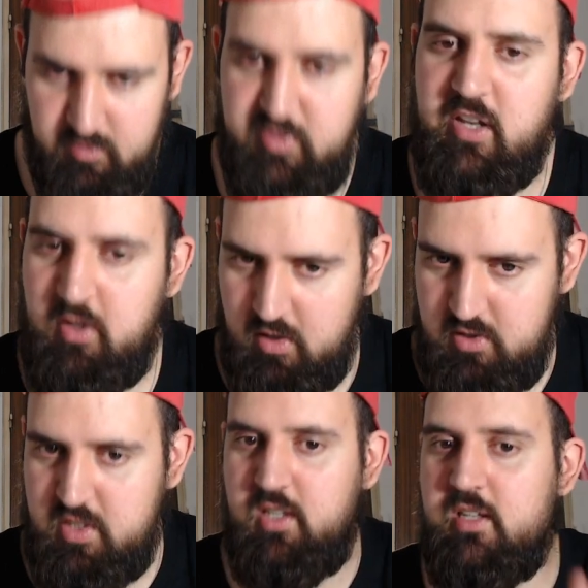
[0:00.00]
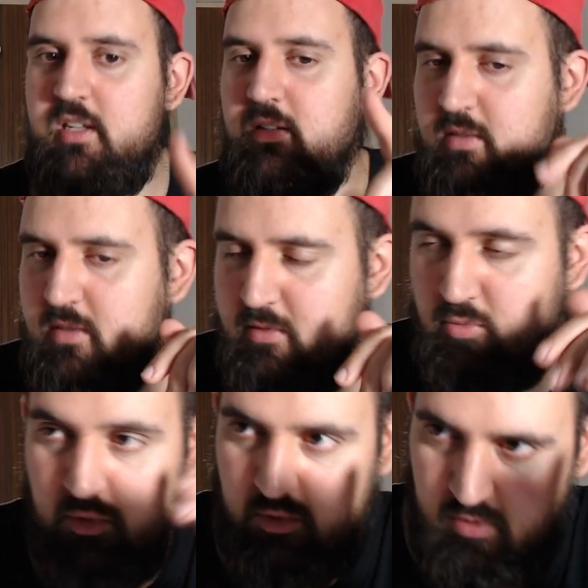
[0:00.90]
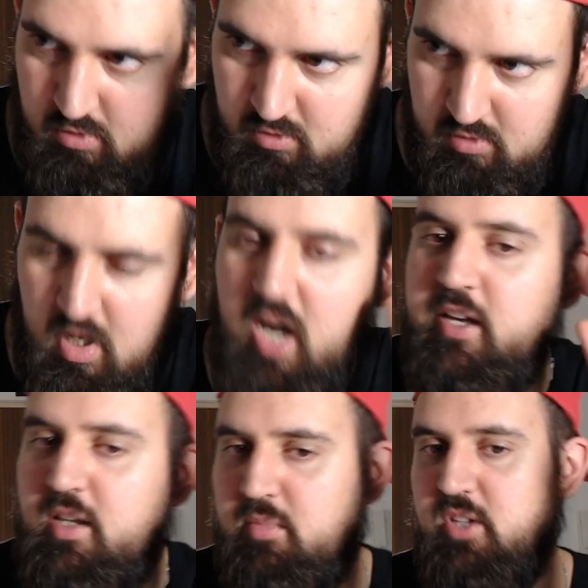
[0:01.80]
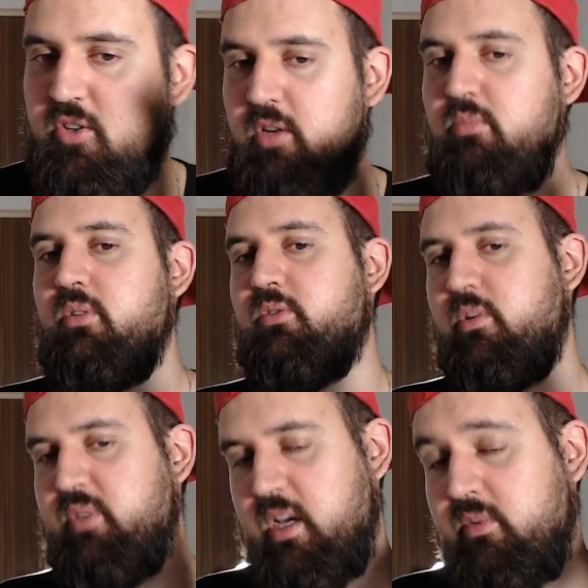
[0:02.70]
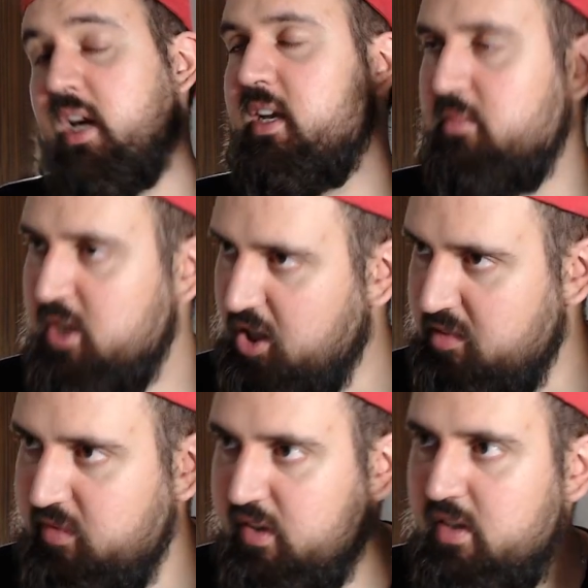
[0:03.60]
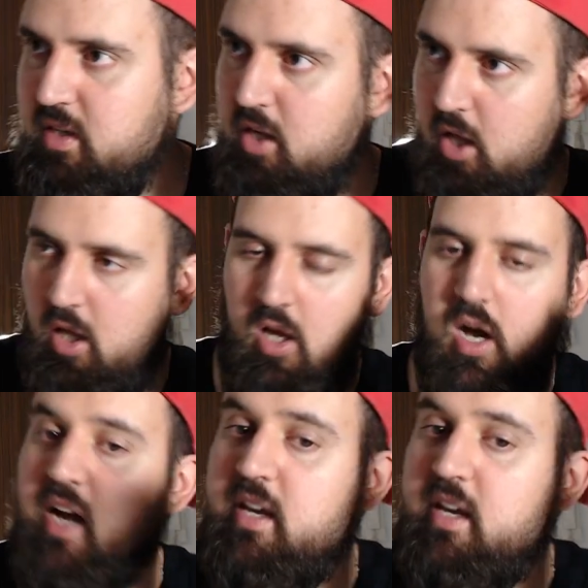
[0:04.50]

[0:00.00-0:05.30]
psychologically, I can be dumb sometimes, I can be clumsy, I